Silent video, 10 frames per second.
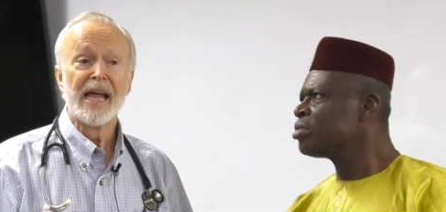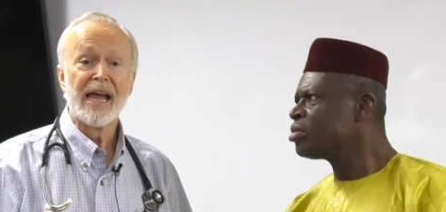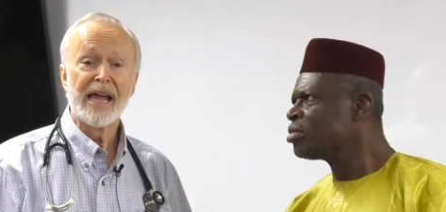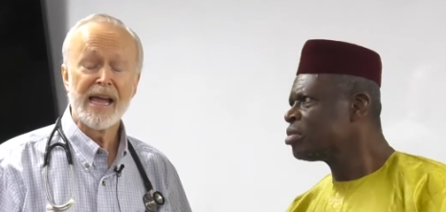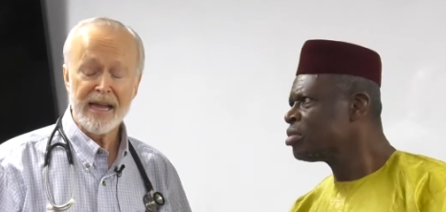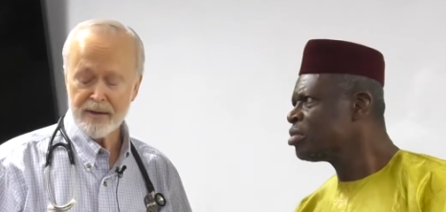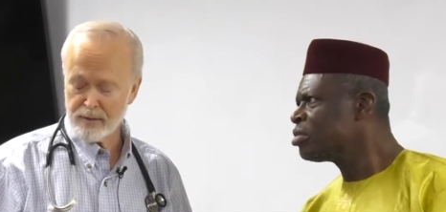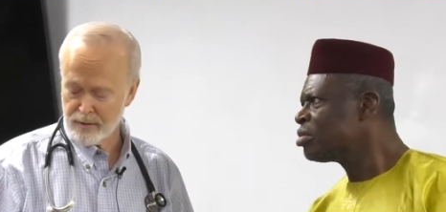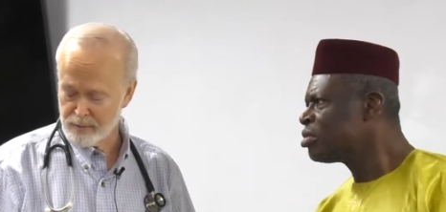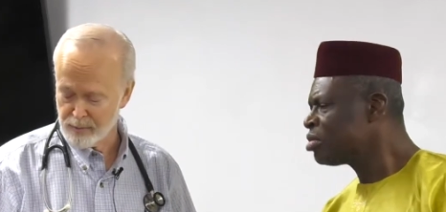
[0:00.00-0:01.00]

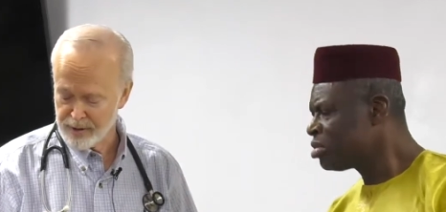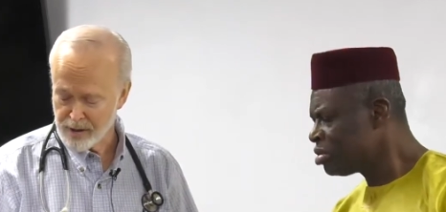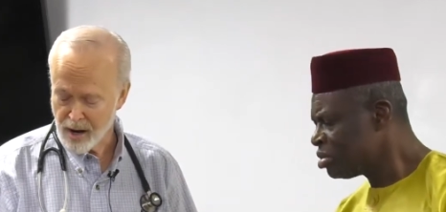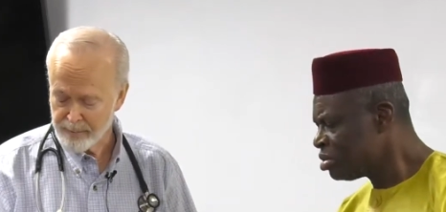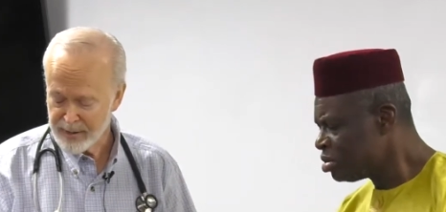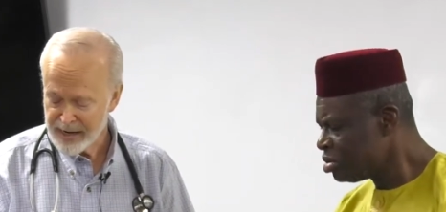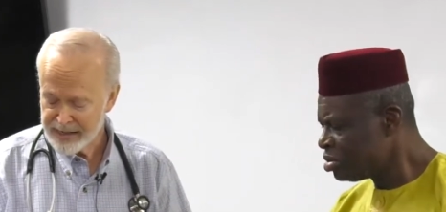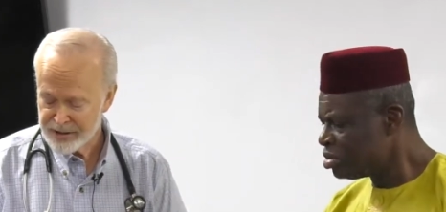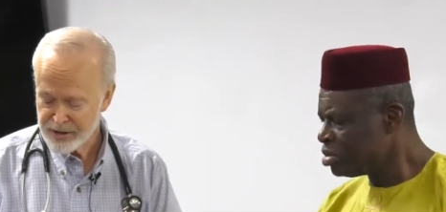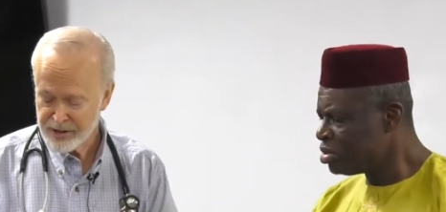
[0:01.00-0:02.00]
Speaker 1: And with a
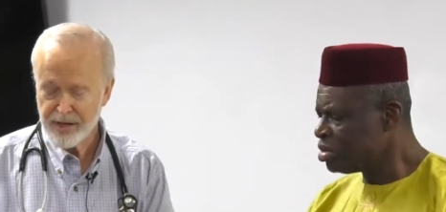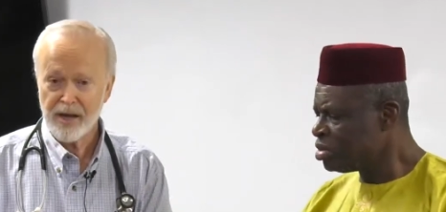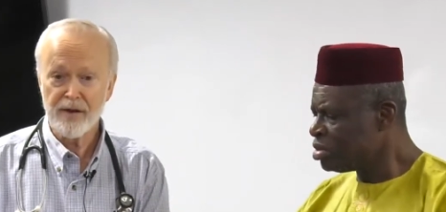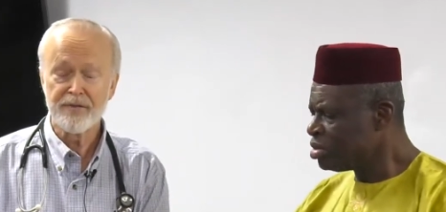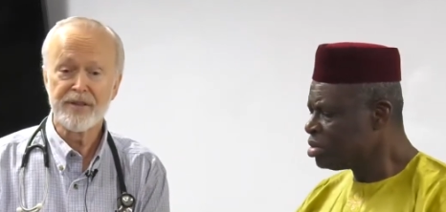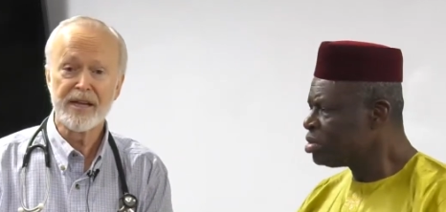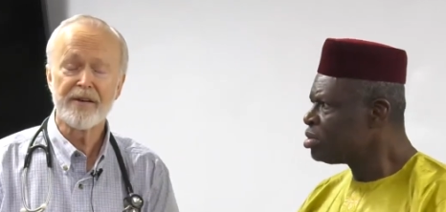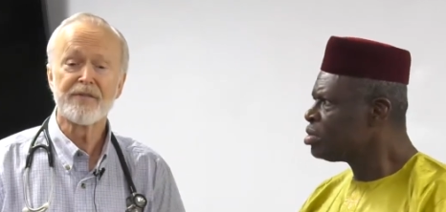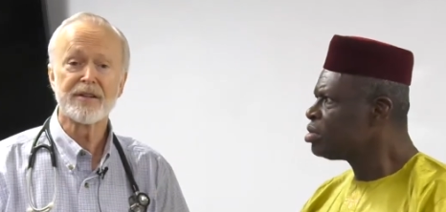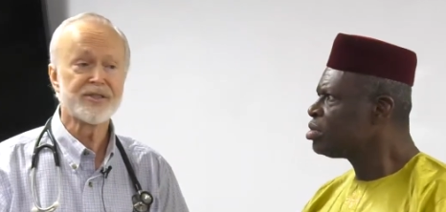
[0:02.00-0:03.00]
combination of the
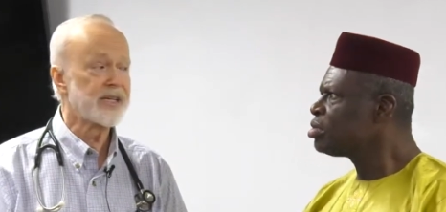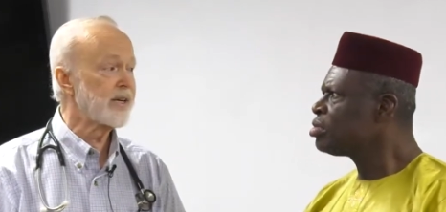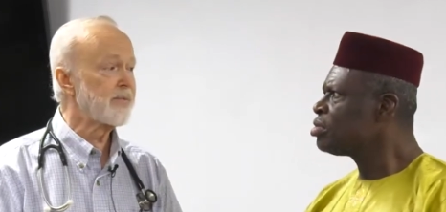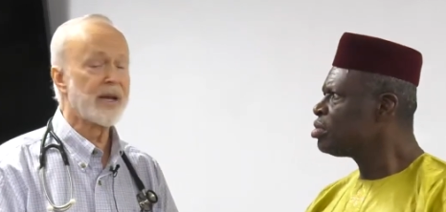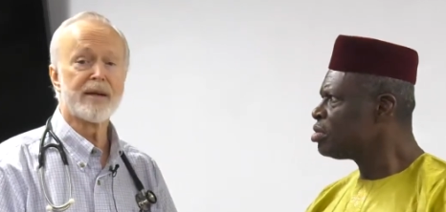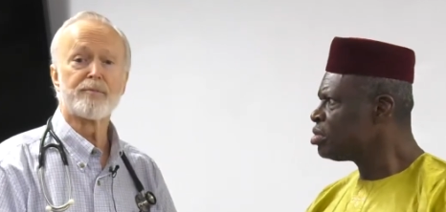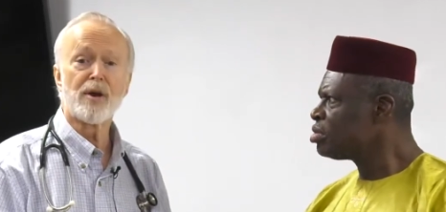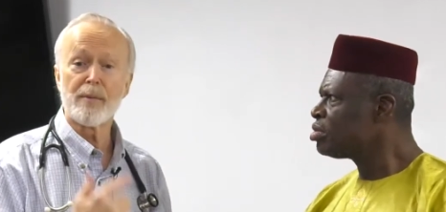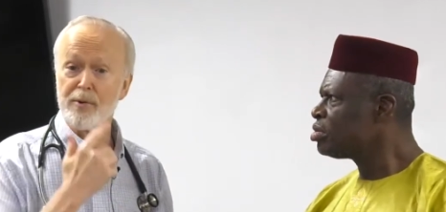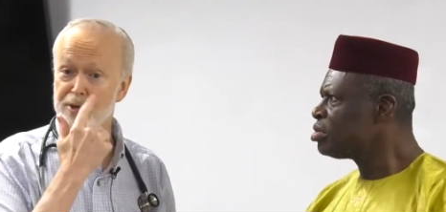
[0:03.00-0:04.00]
FSM and
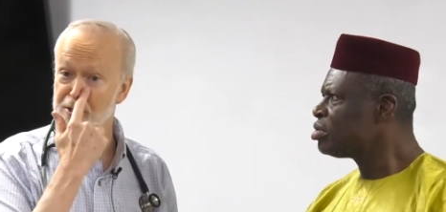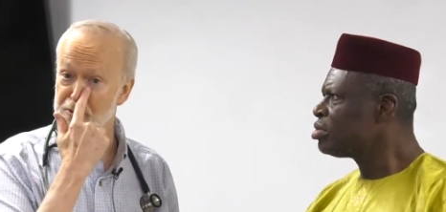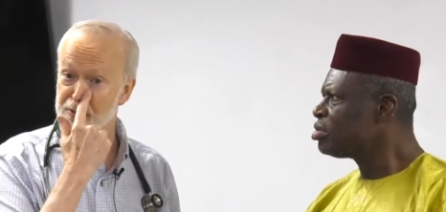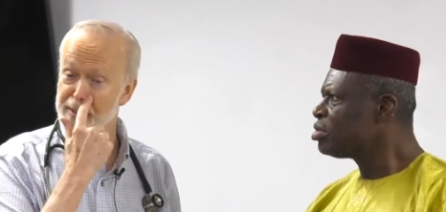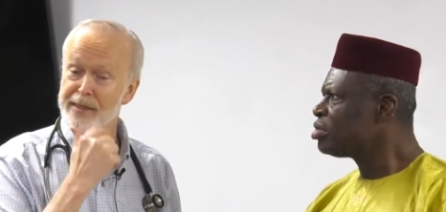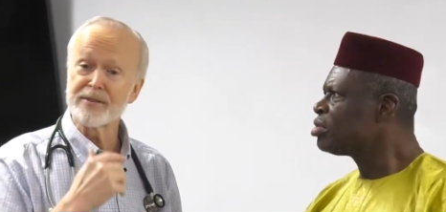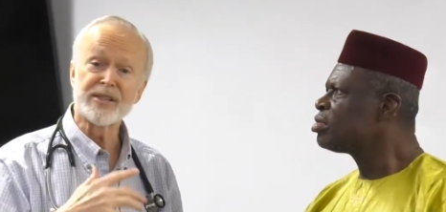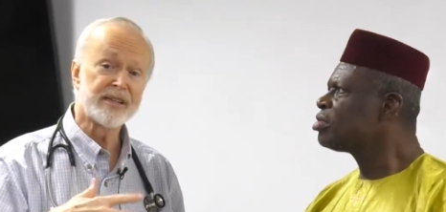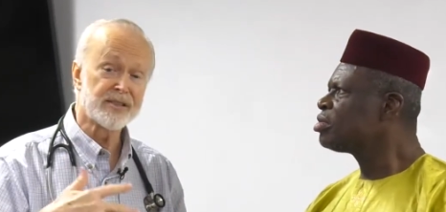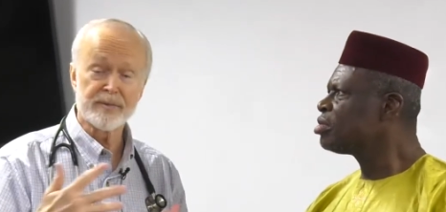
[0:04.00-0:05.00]
proper nutrients
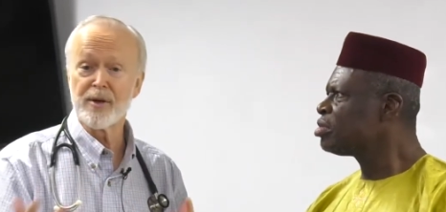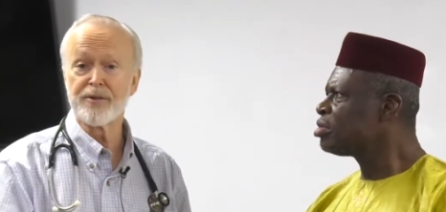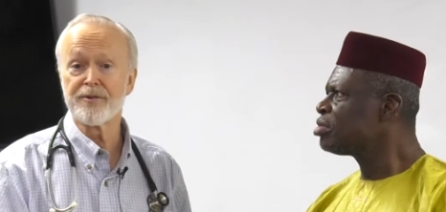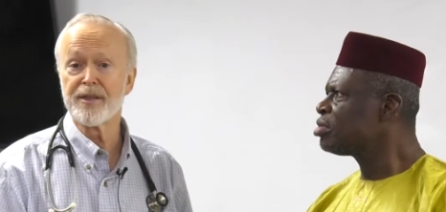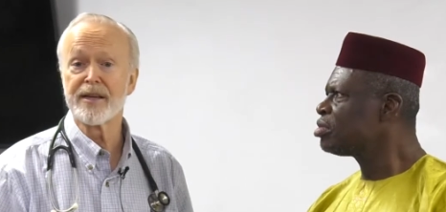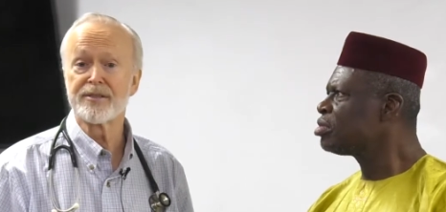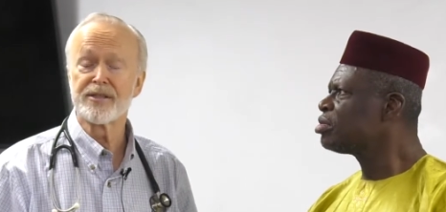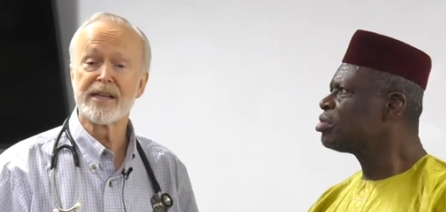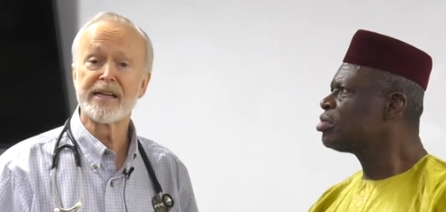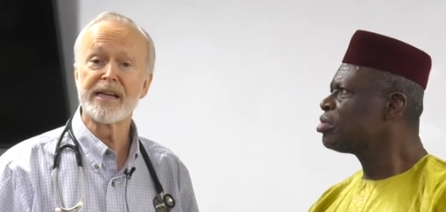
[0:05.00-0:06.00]
and some other things
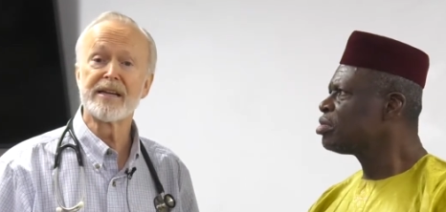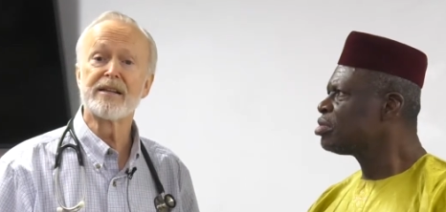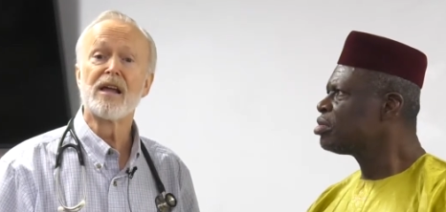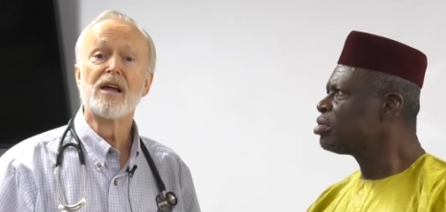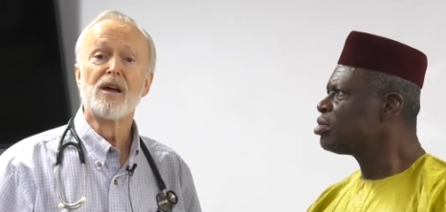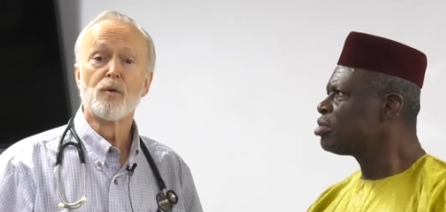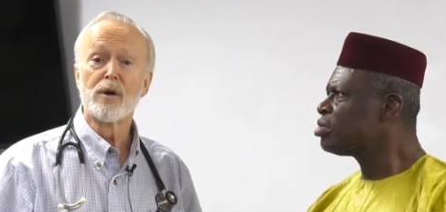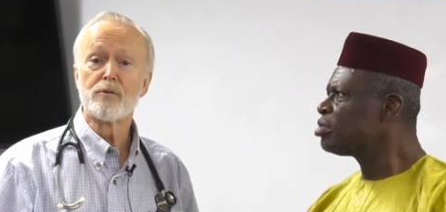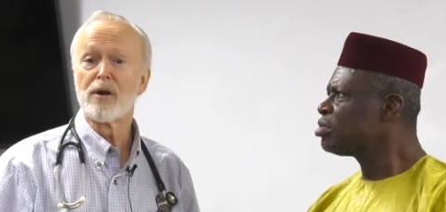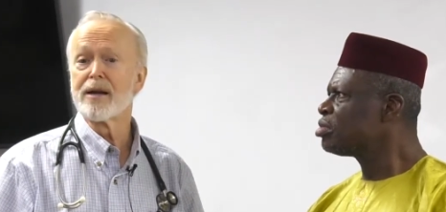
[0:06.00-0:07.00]
they needed,
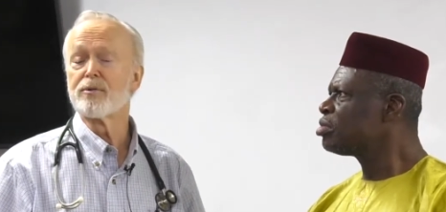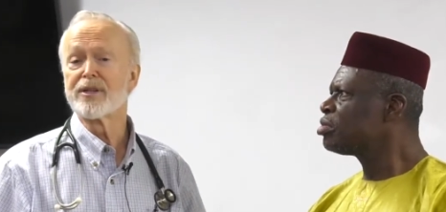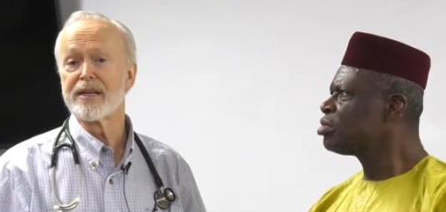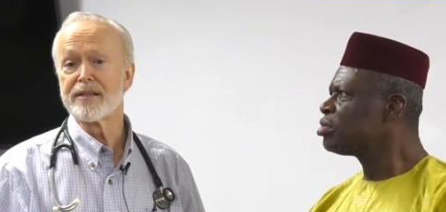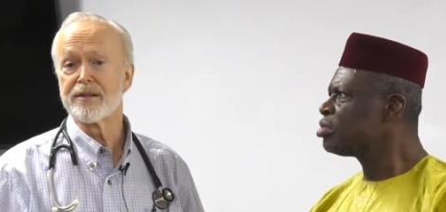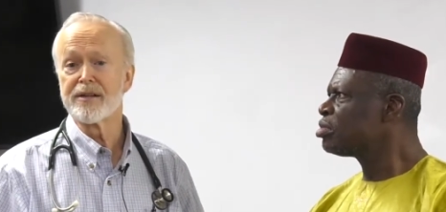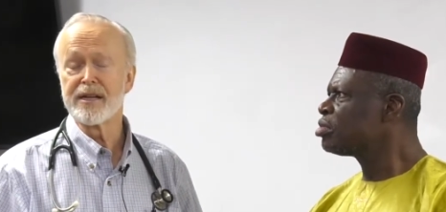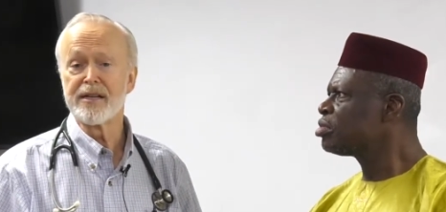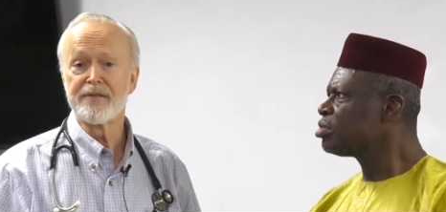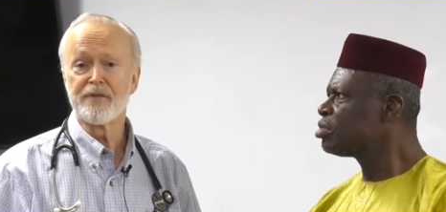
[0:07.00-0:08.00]
we were able to get their
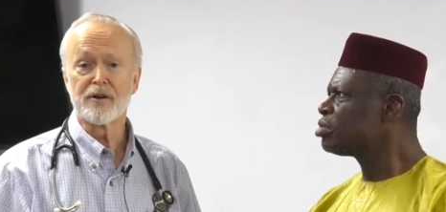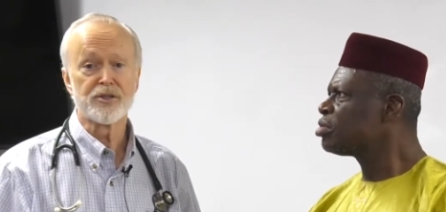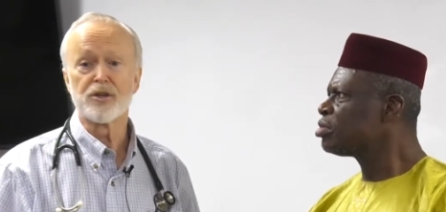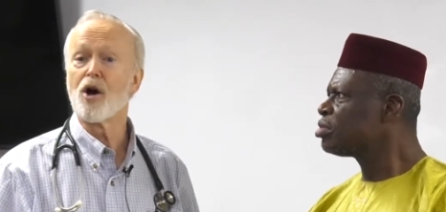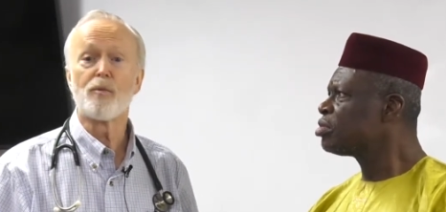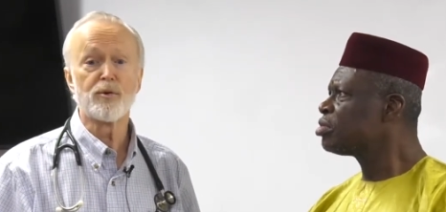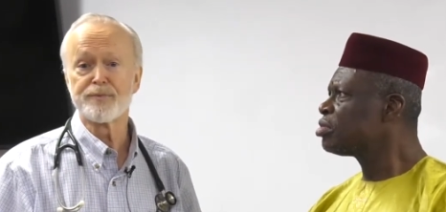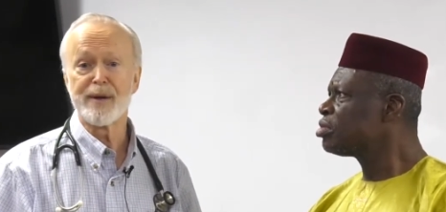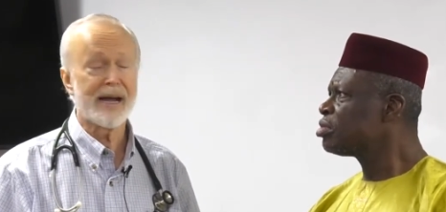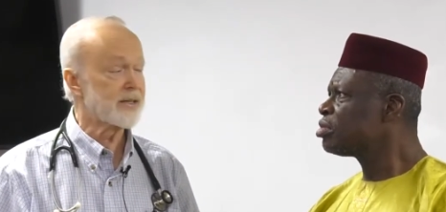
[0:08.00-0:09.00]
kidney function
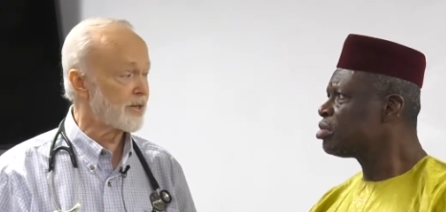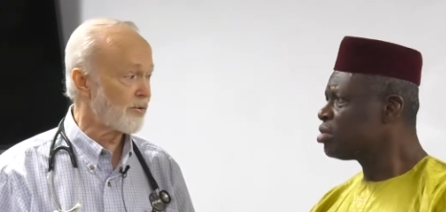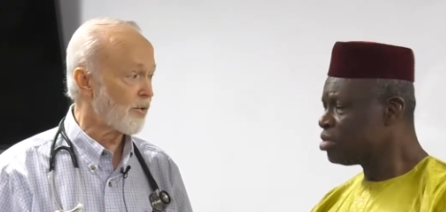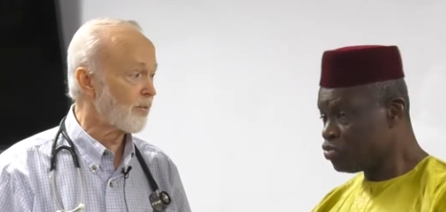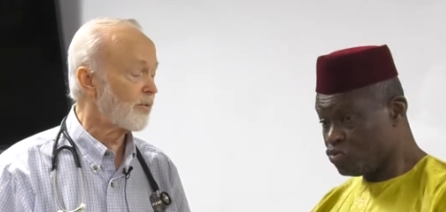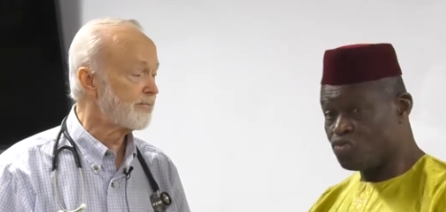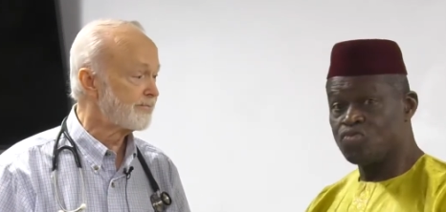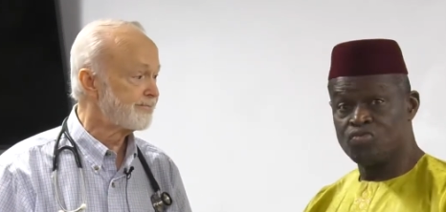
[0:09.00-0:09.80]
almost back to normal